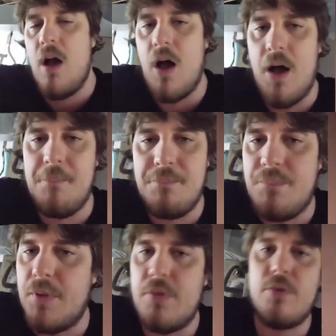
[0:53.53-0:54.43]
Um,
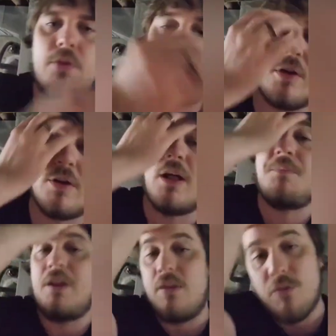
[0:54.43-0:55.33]
but there's no security
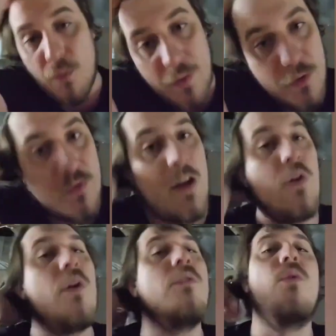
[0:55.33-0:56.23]
updates for Windows
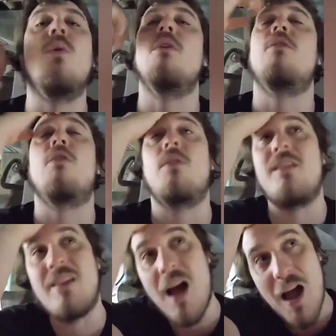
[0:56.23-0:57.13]
10 going forward, so
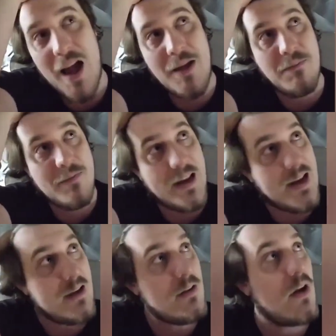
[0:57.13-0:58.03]
the time
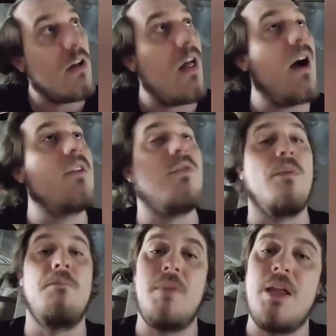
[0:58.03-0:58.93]
date clock
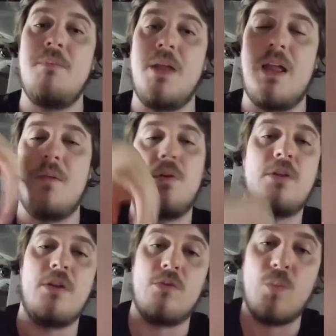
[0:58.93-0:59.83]
for me being
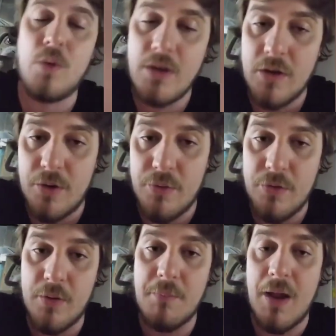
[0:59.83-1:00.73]
able to use
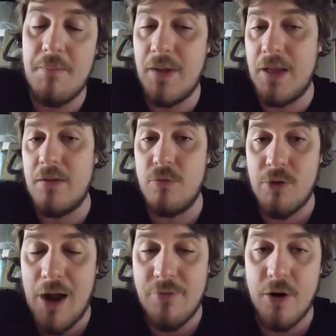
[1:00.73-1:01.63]
Windows on my main
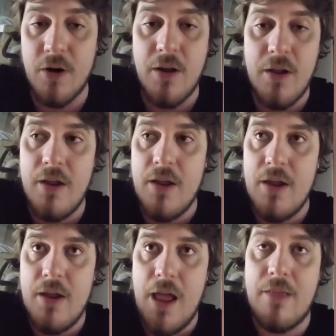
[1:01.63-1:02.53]
driver
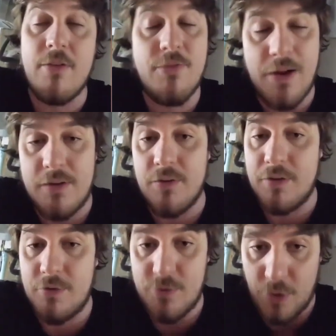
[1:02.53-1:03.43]
has
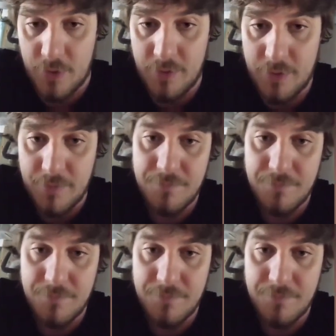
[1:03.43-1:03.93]
effectively started.